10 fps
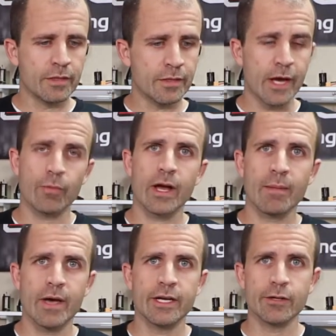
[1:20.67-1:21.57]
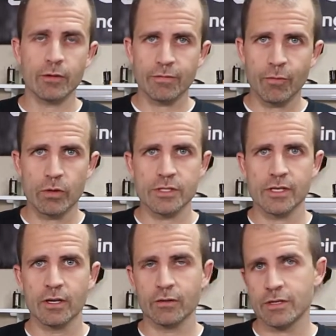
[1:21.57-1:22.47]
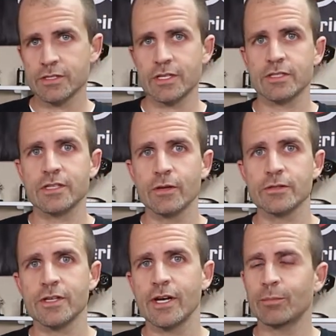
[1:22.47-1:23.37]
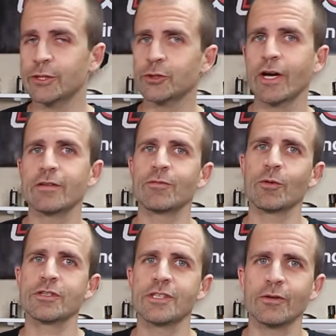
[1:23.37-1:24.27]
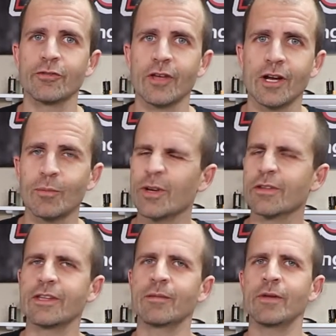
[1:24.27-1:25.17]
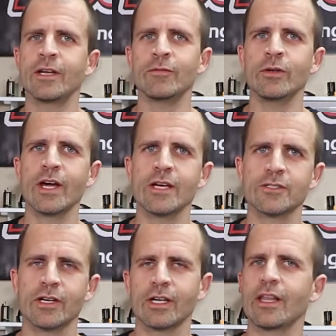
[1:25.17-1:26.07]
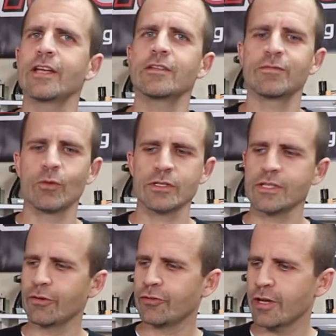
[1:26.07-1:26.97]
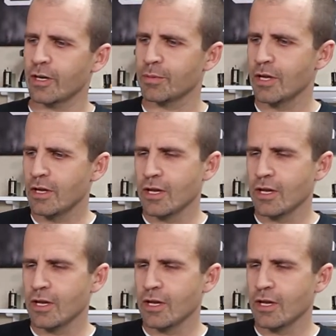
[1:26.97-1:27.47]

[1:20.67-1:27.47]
they recommend either a 4-cell or a 6-cell setup. We tried a 4-cell setup. We don't think many of you guys are going to like the 4-cell setup.